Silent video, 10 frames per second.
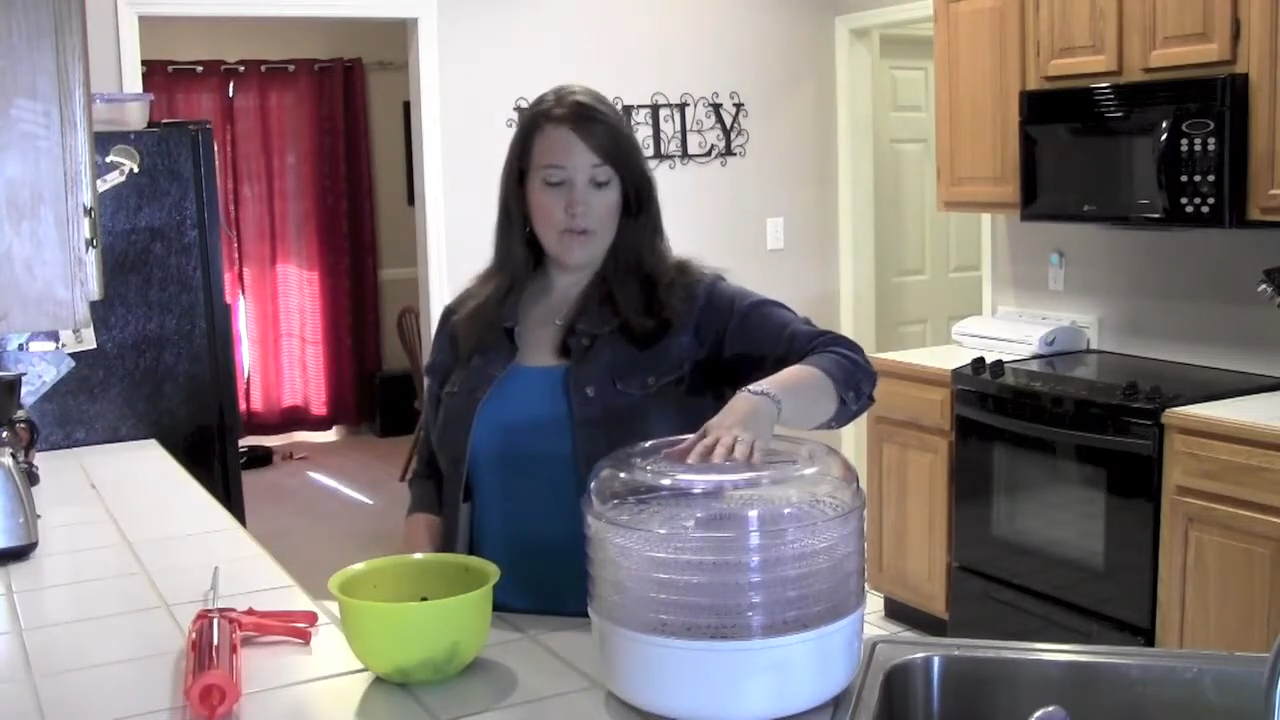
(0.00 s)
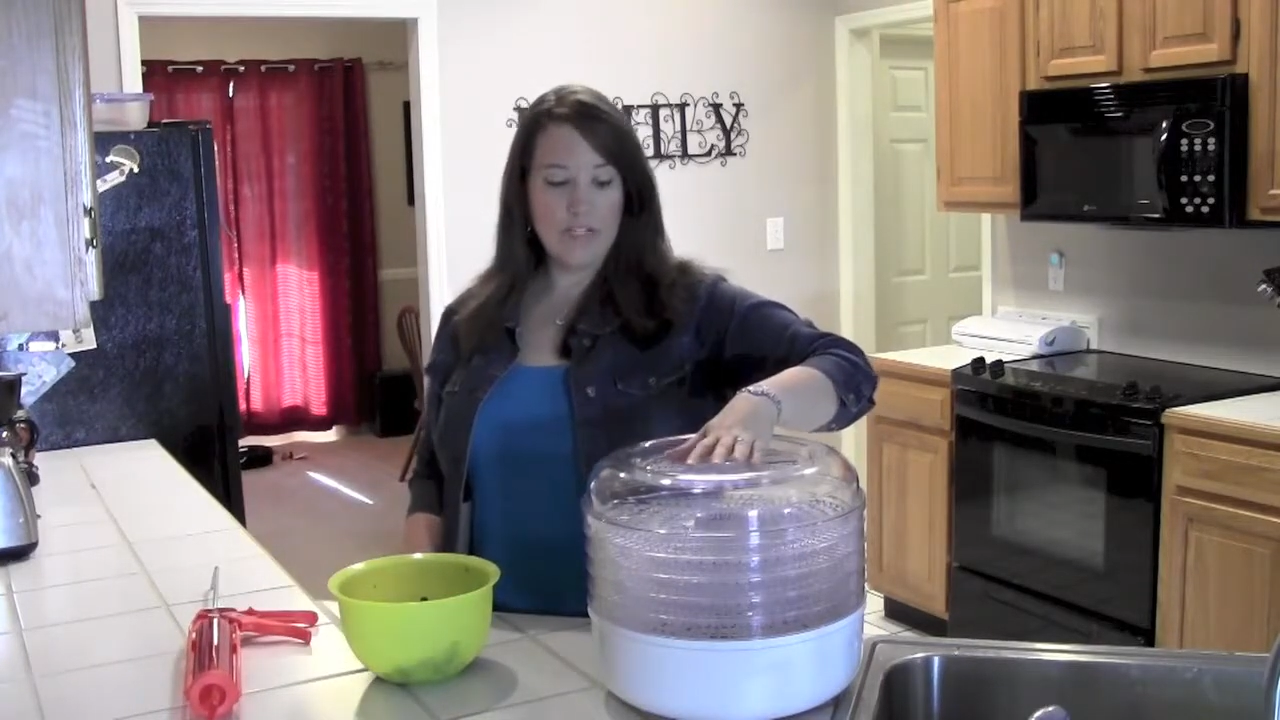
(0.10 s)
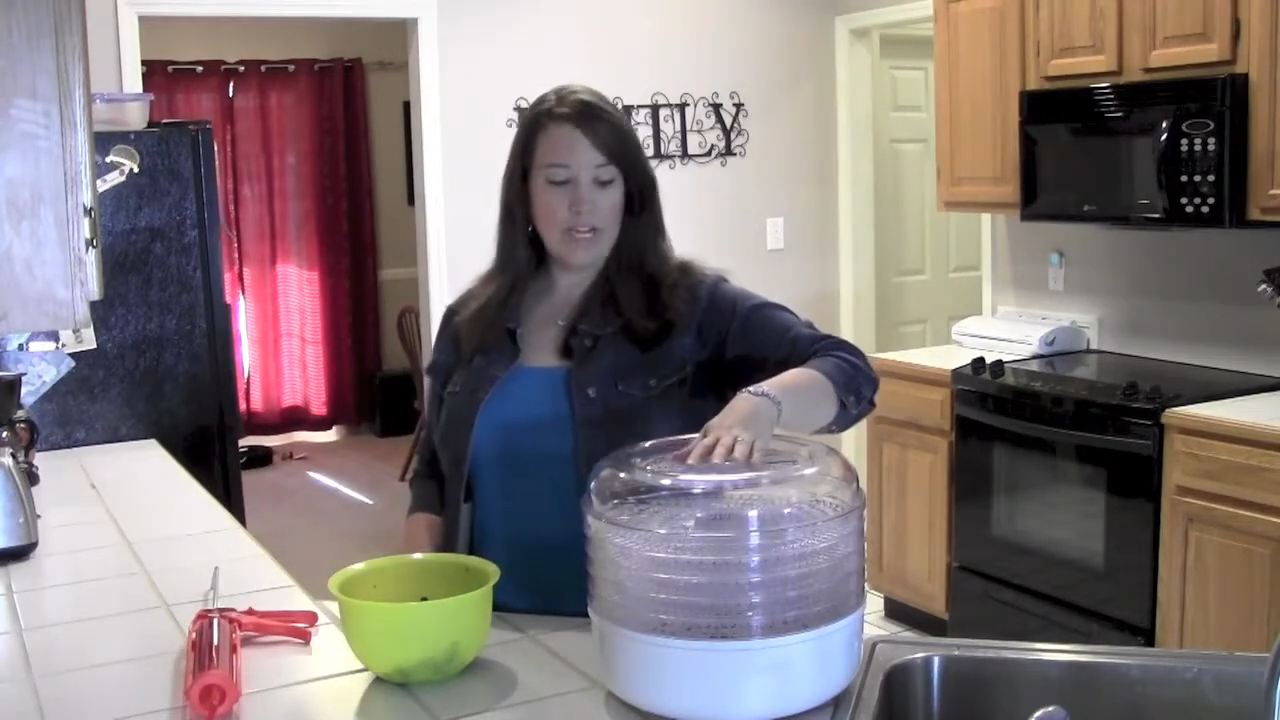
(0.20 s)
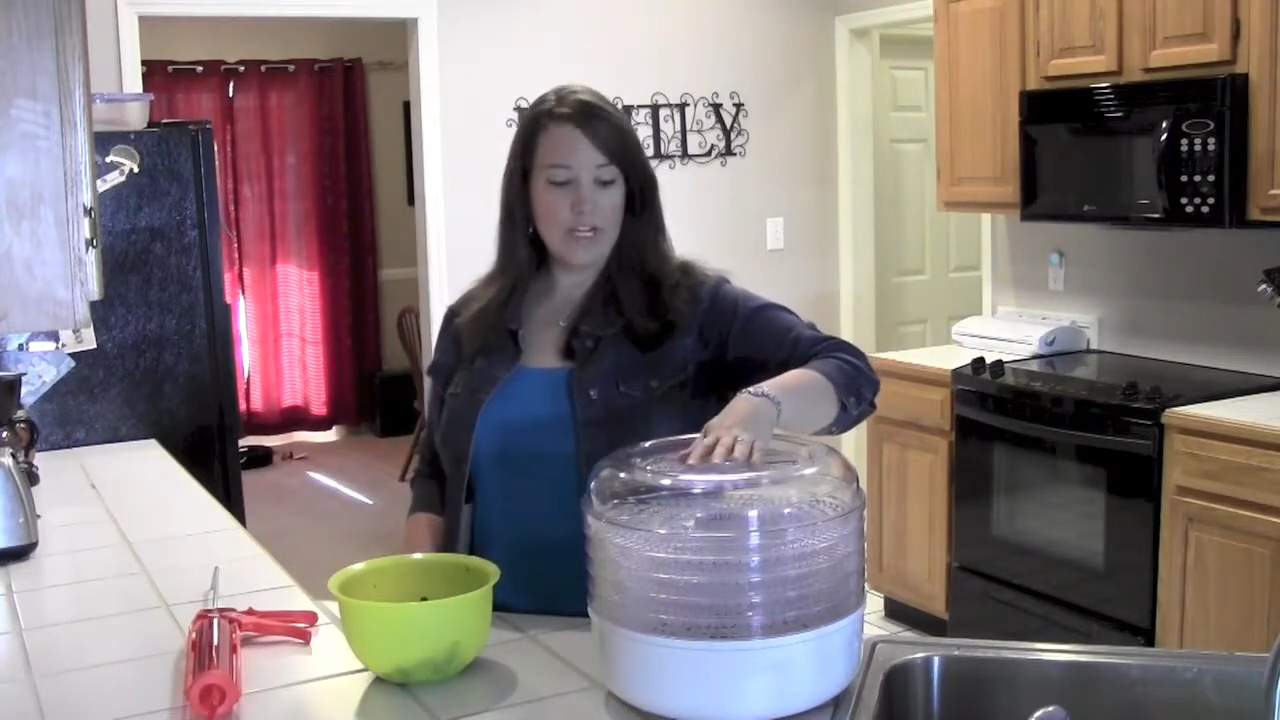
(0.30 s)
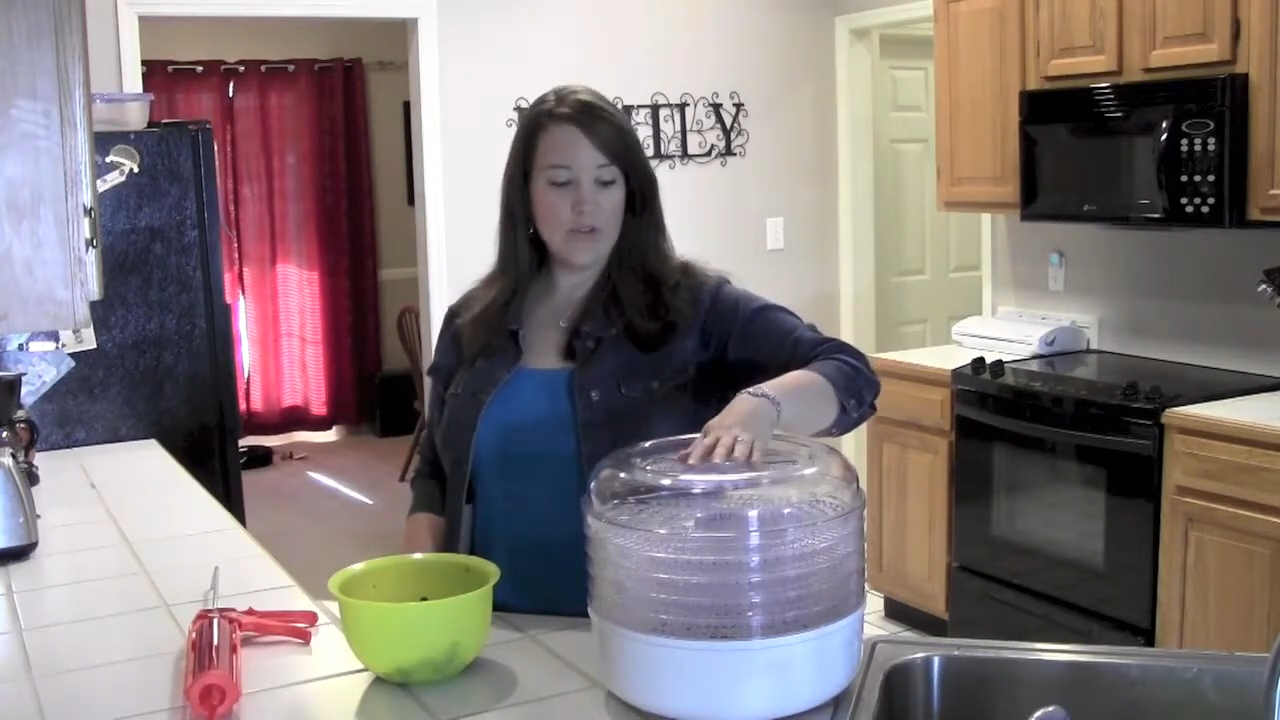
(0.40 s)

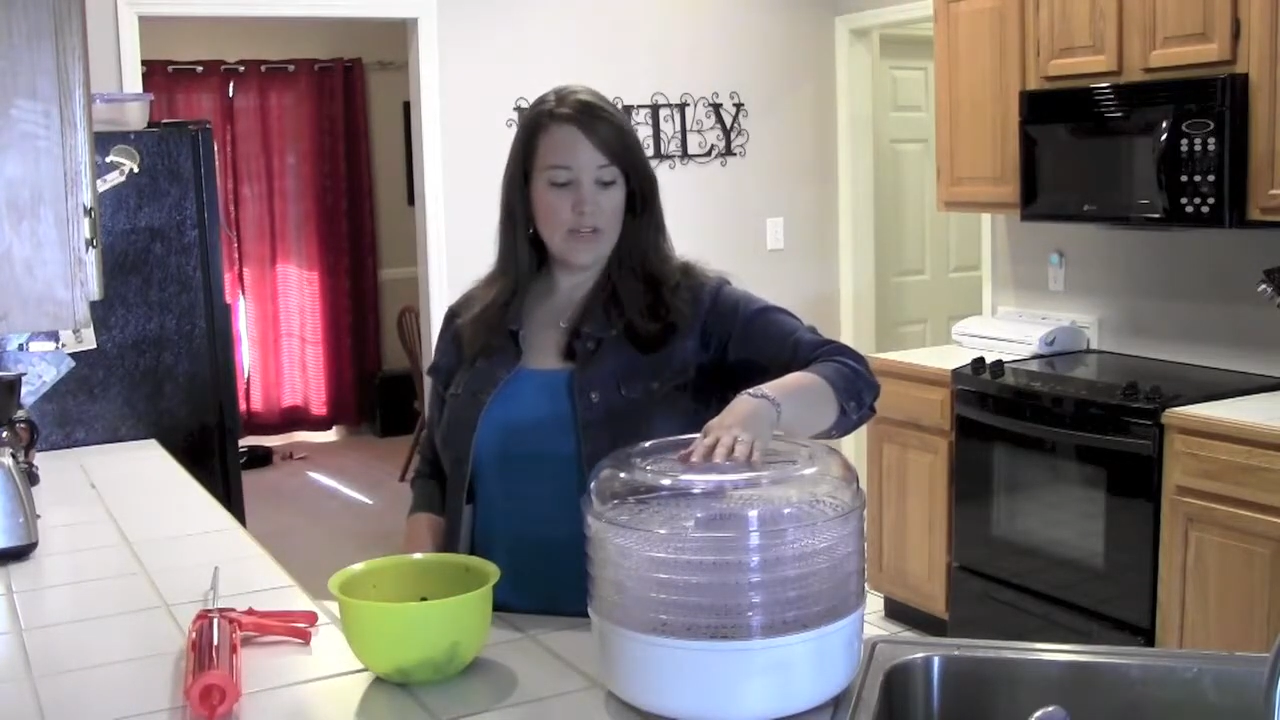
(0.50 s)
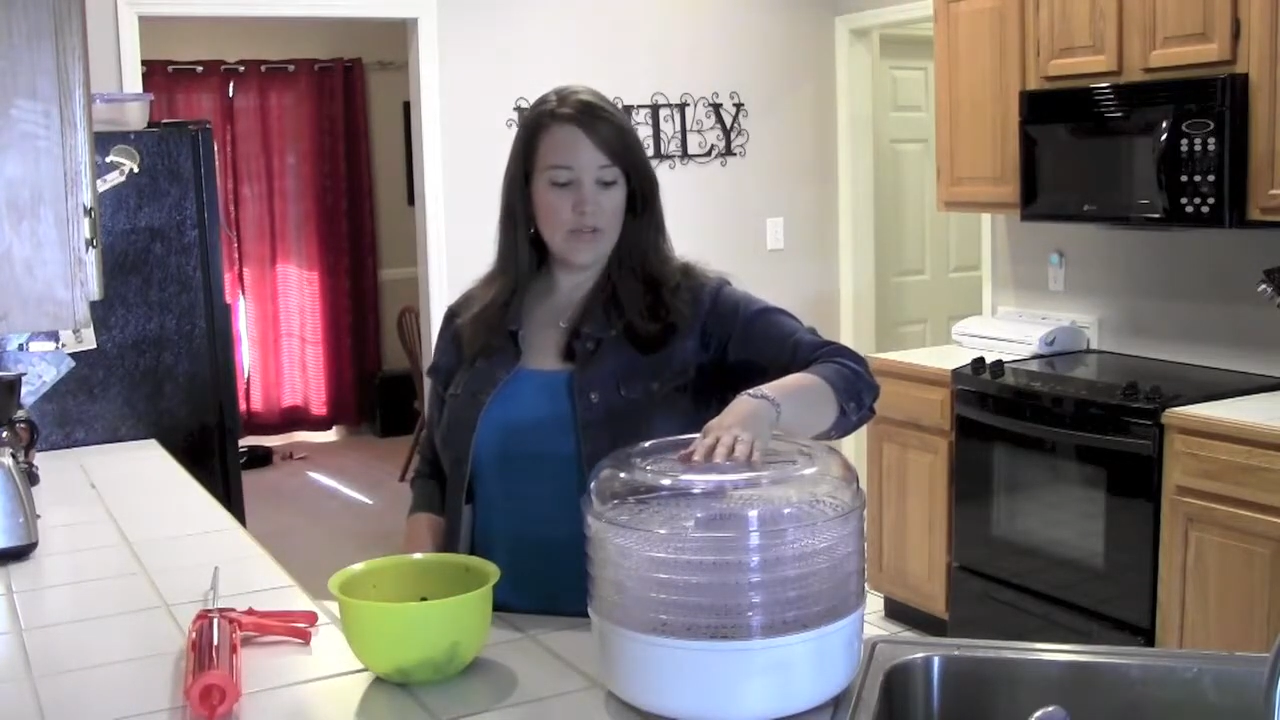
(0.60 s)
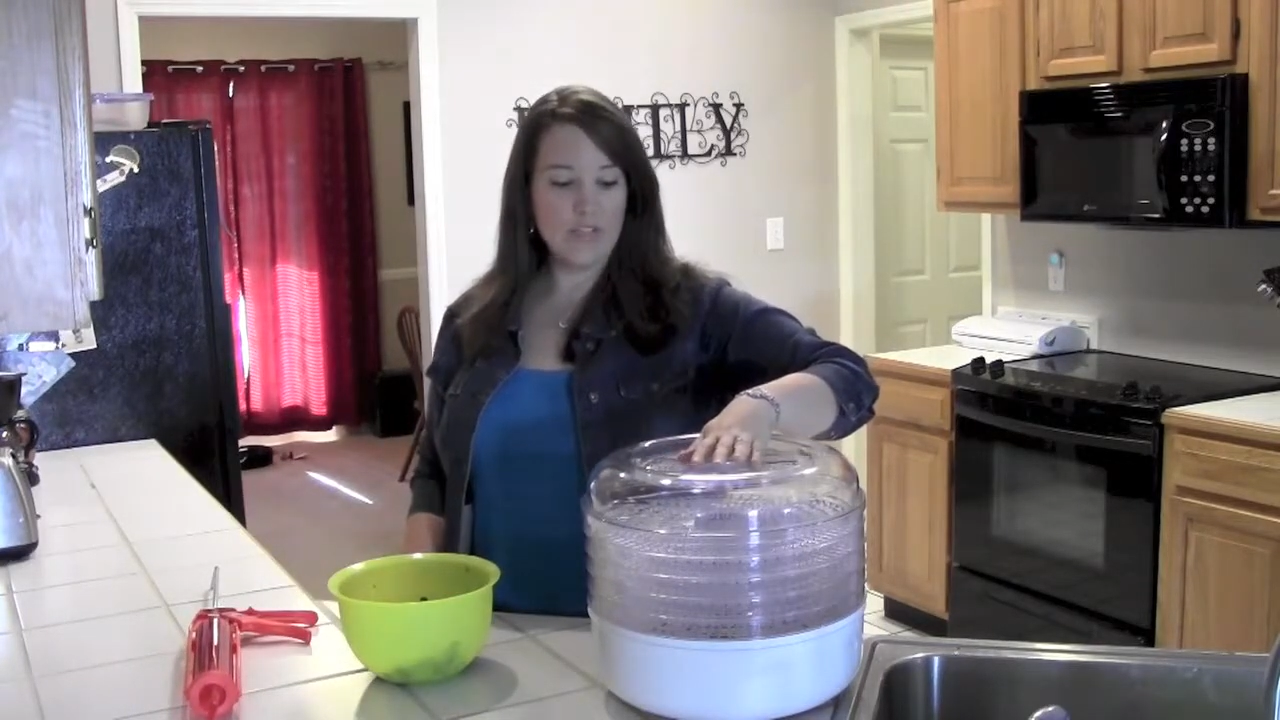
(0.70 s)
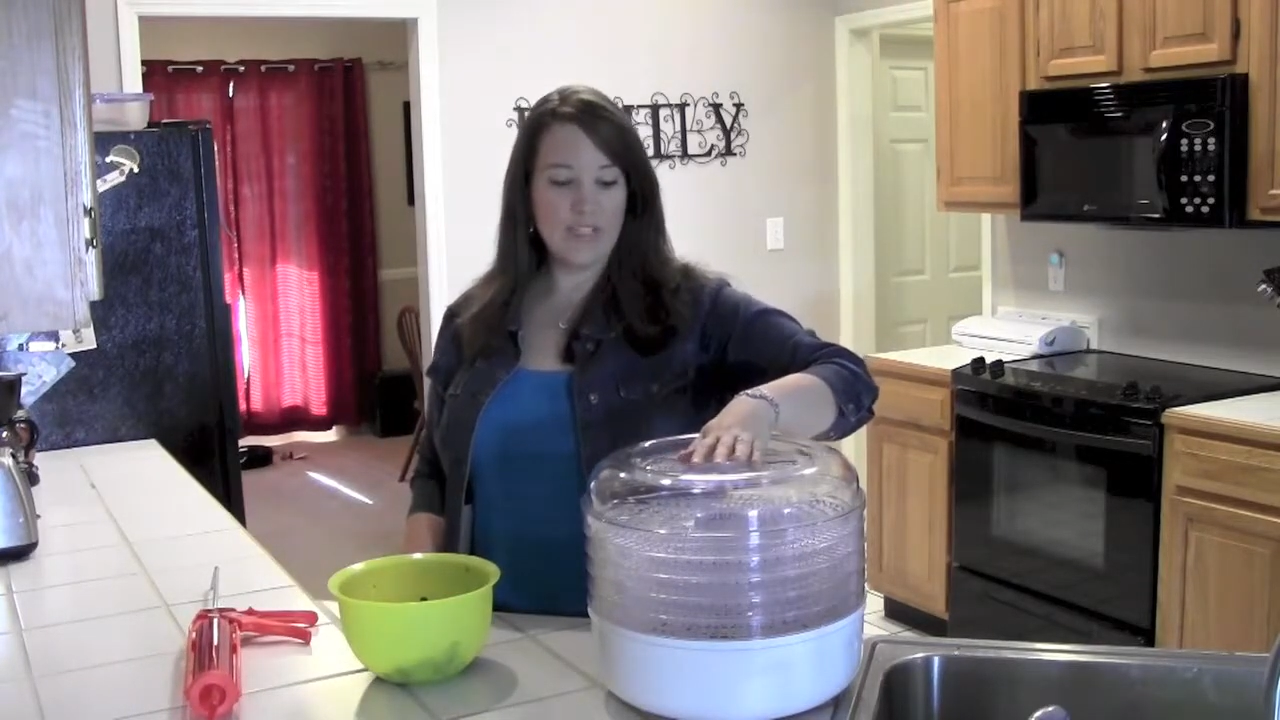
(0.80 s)
food dehydrator.